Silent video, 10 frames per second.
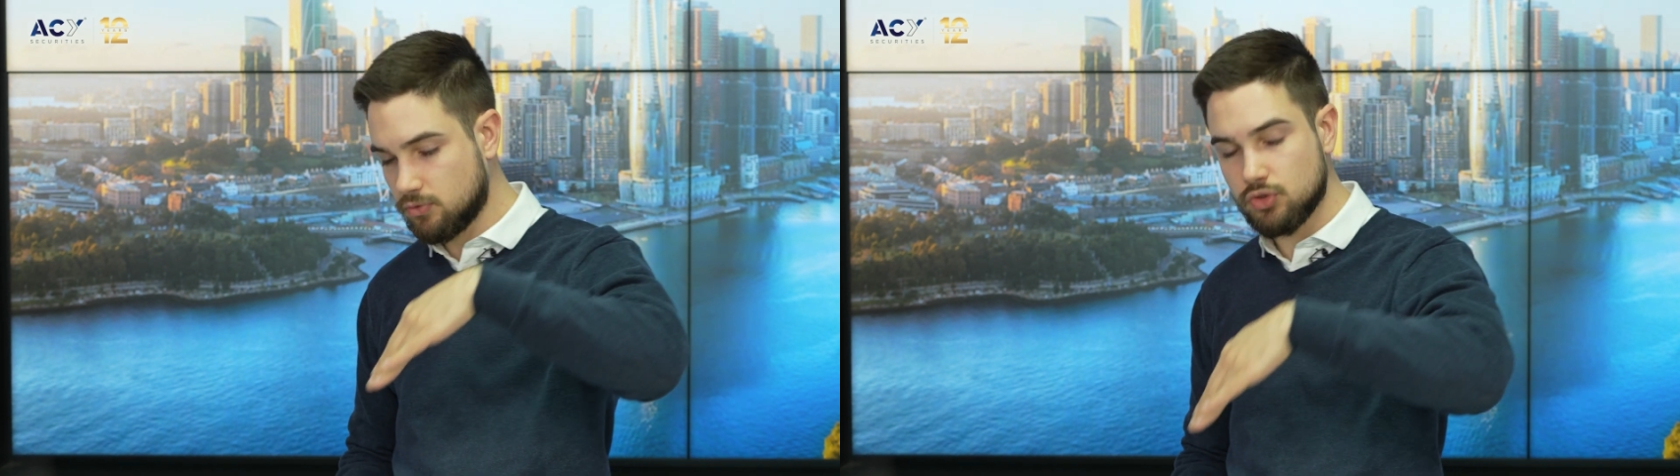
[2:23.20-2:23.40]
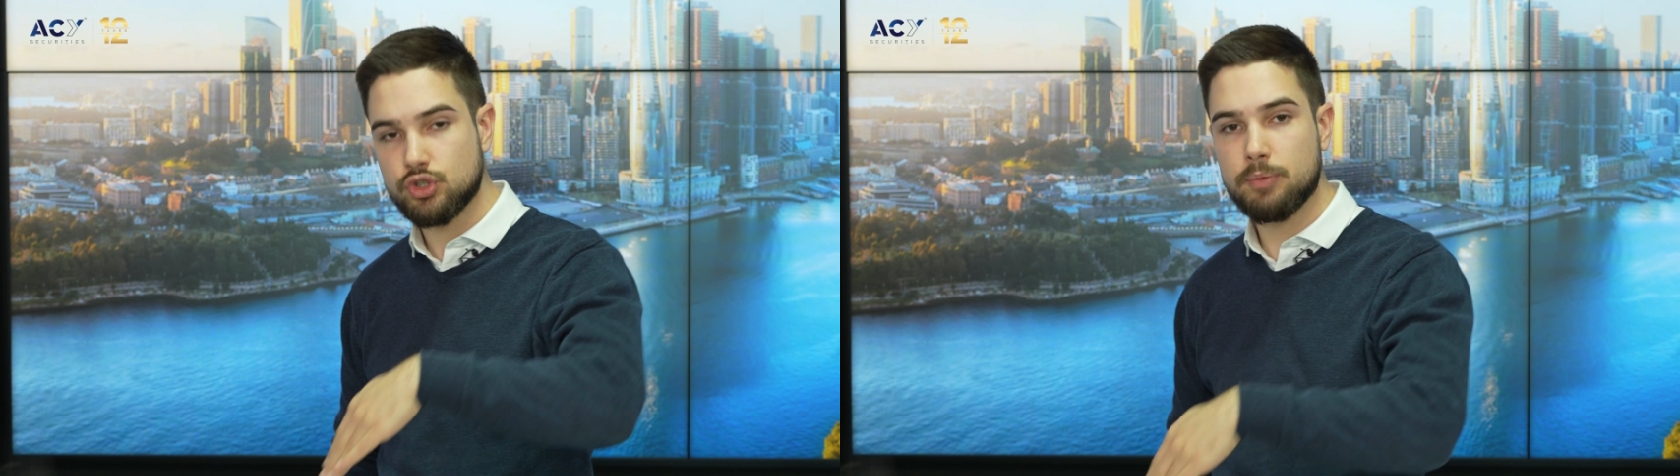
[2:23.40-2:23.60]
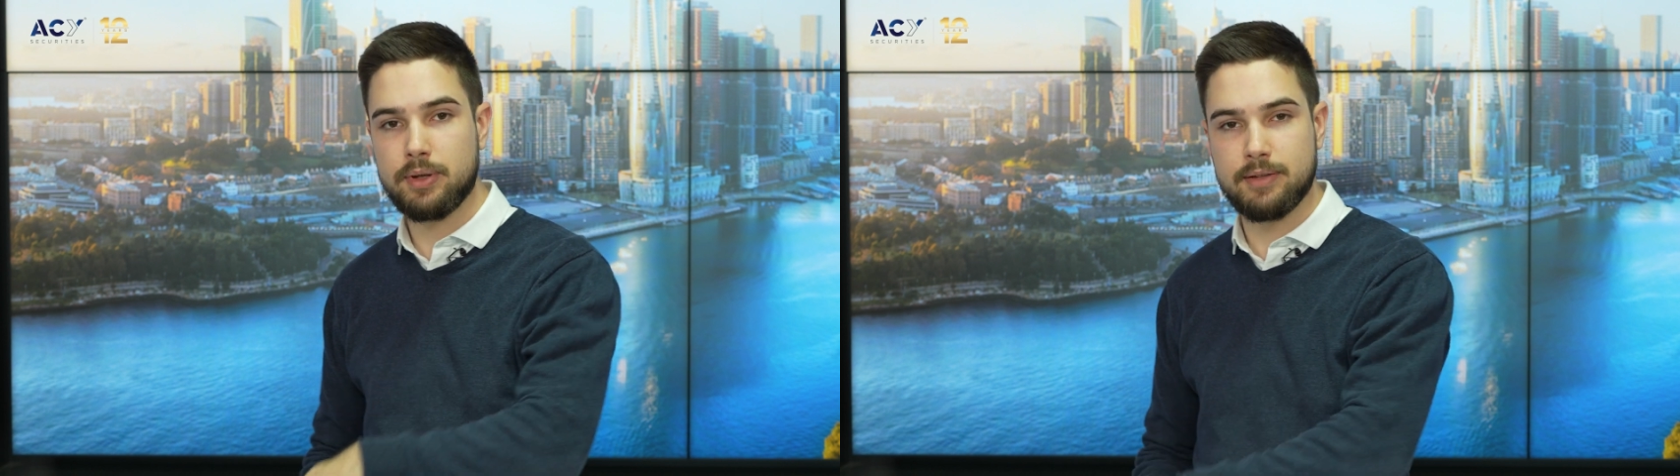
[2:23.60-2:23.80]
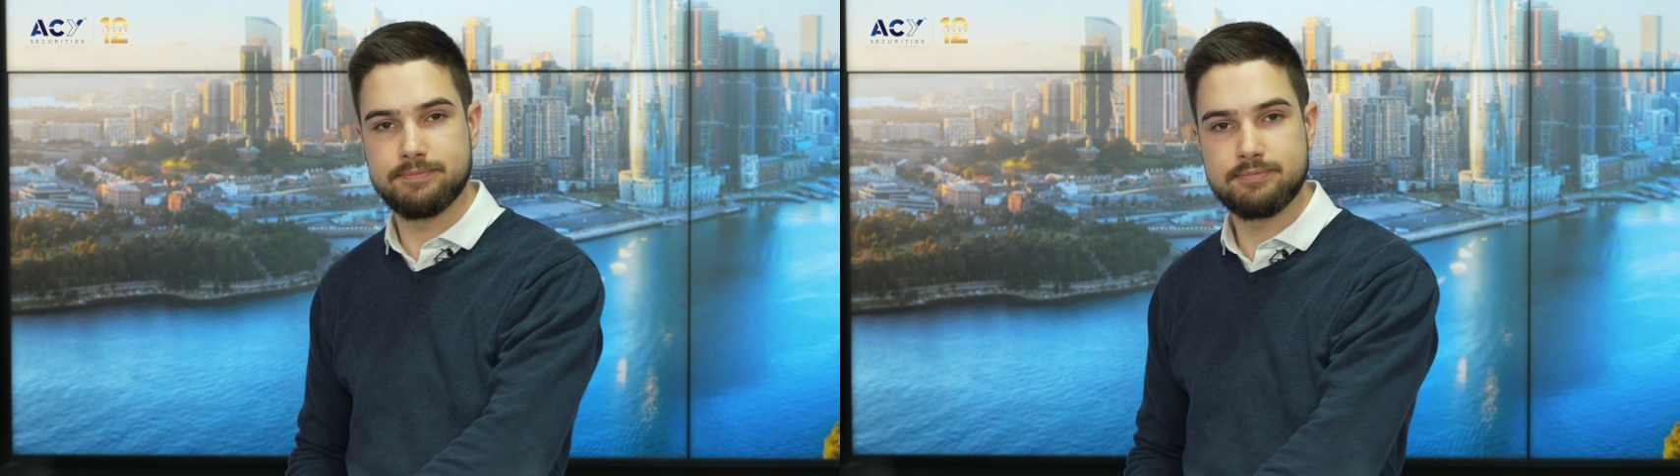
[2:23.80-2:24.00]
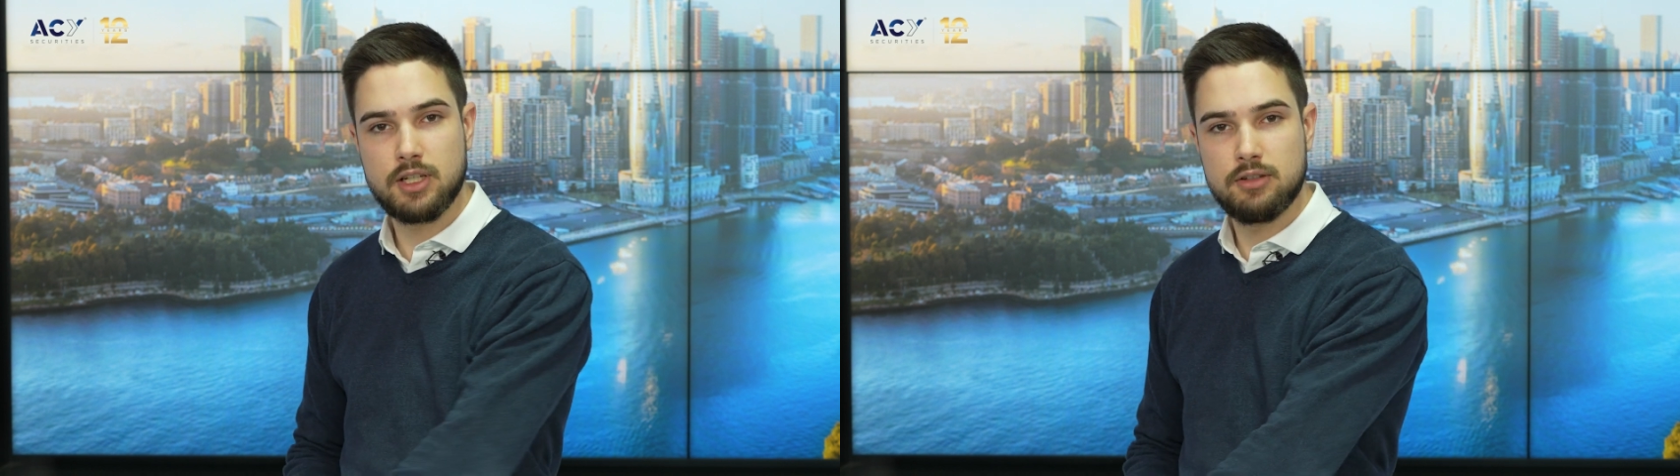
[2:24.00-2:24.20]
dropping,
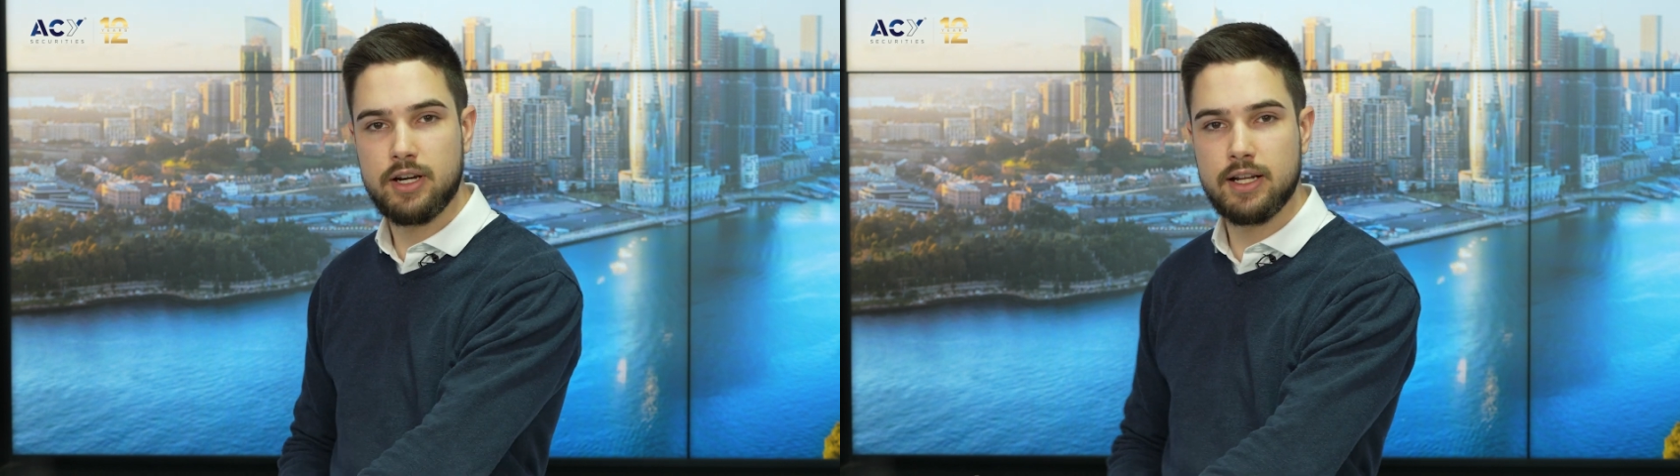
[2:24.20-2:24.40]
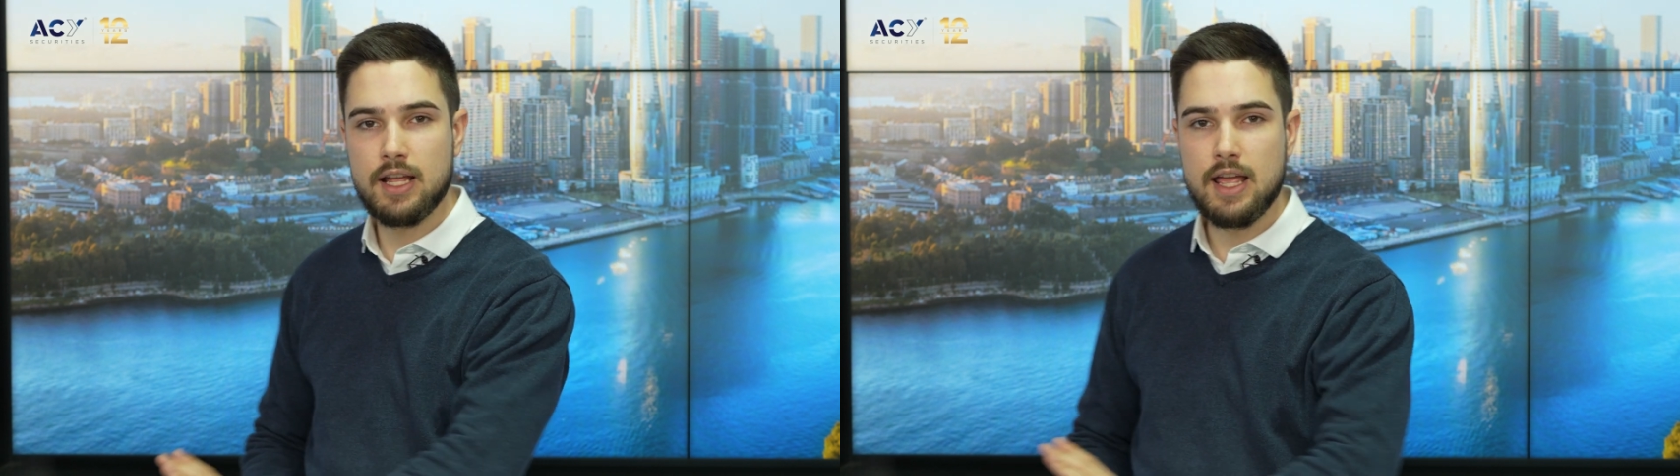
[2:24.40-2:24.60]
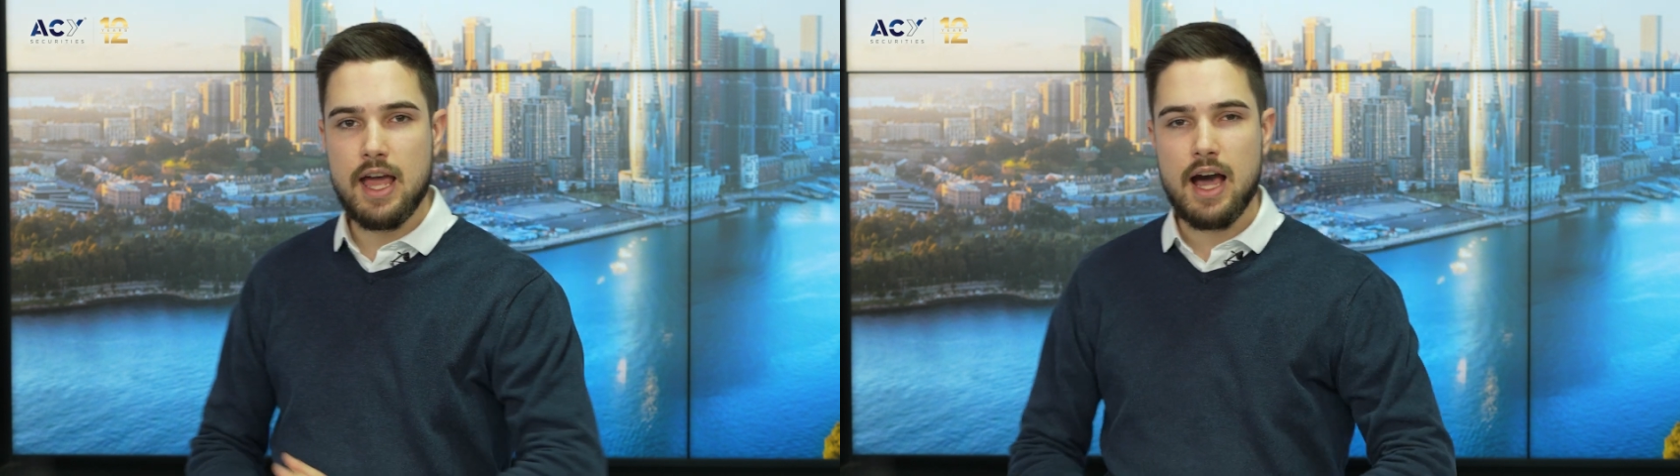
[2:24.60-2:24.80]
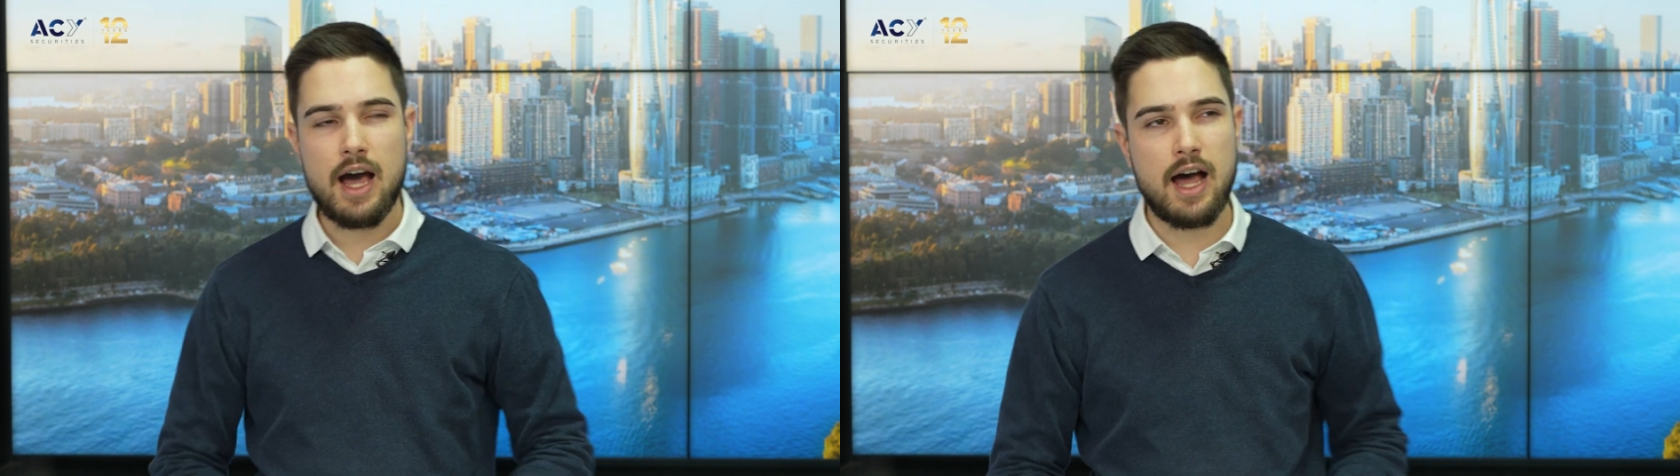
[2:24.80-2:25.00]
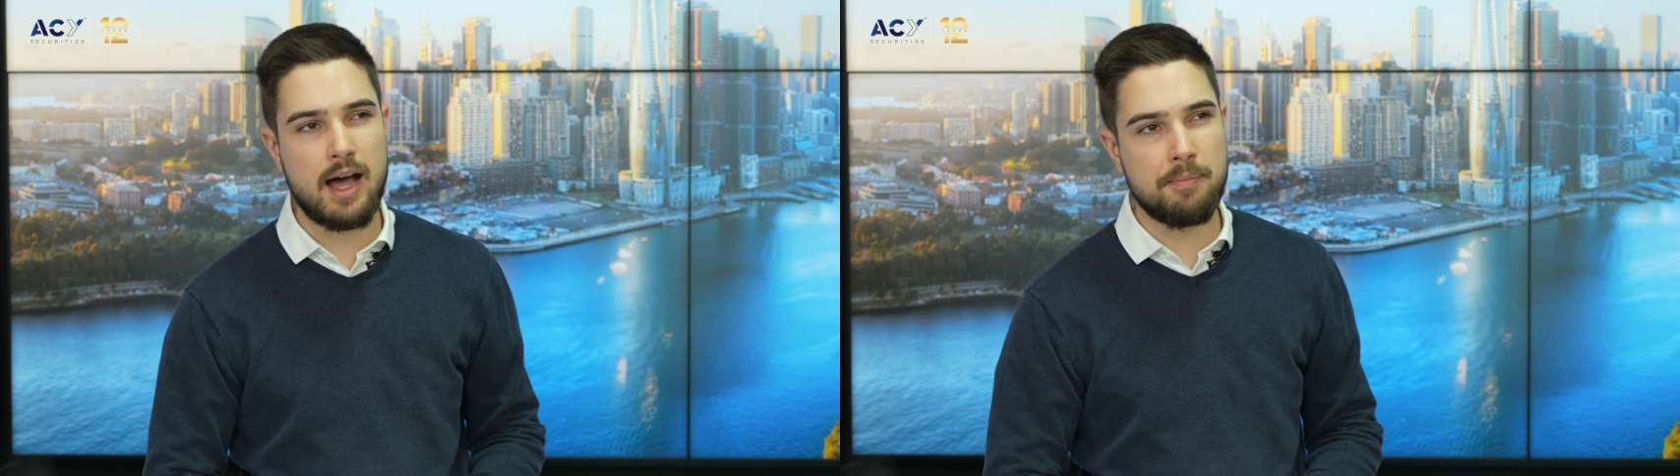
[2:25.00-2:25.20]
right?
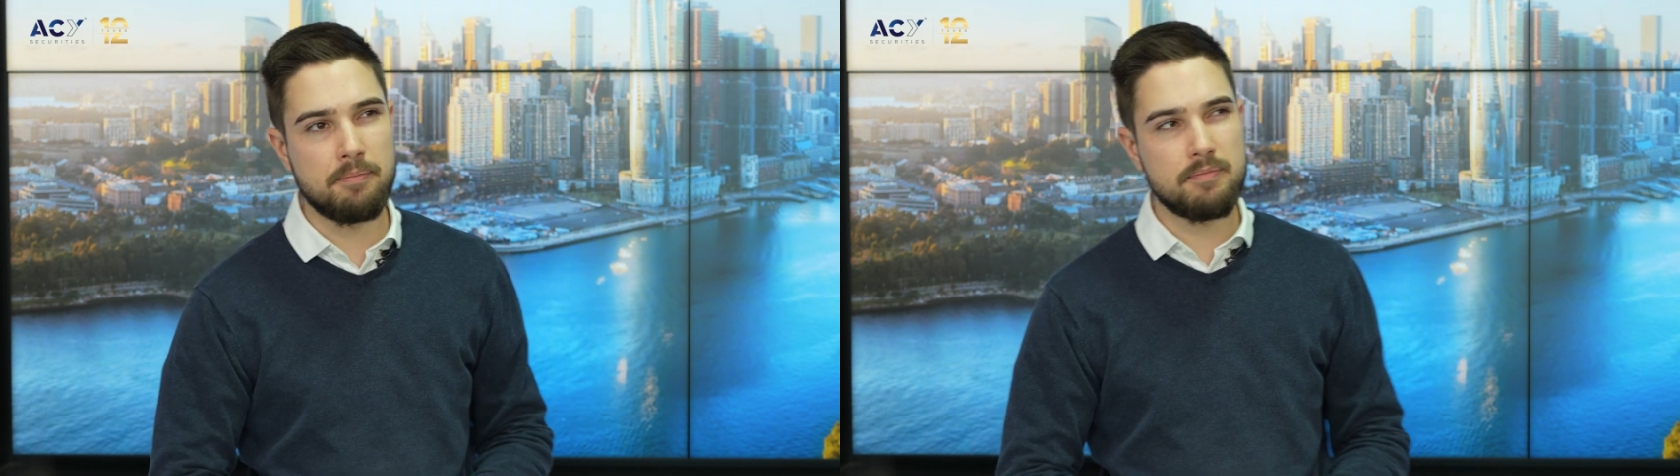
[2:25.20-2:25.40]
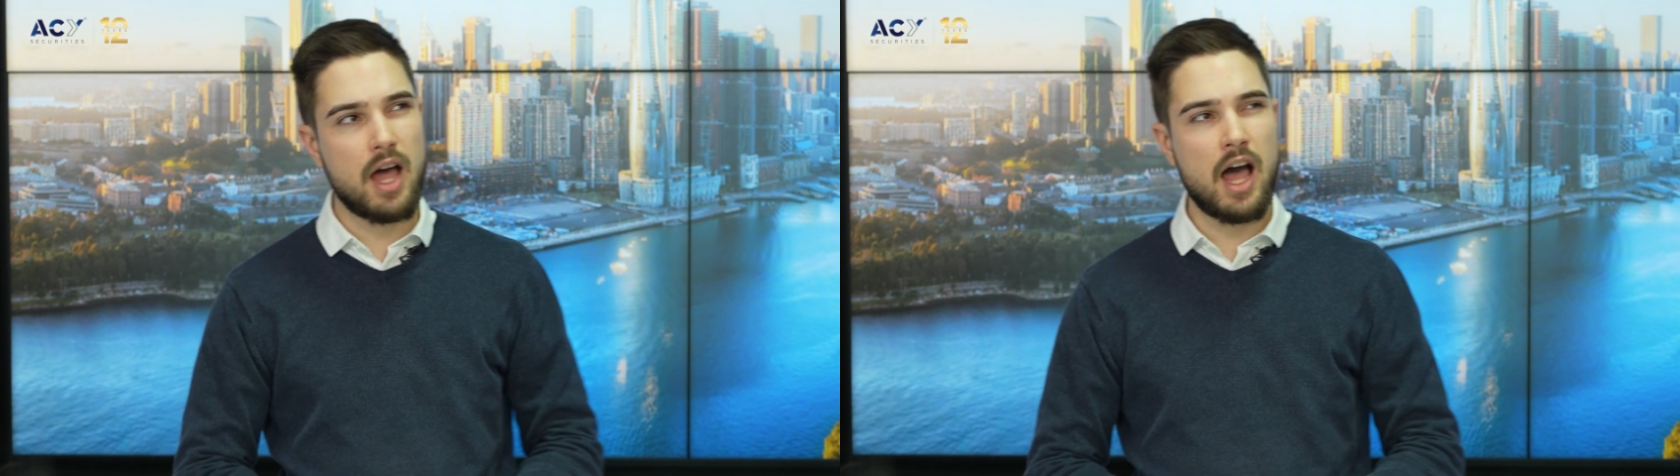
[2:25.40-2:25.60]
Um,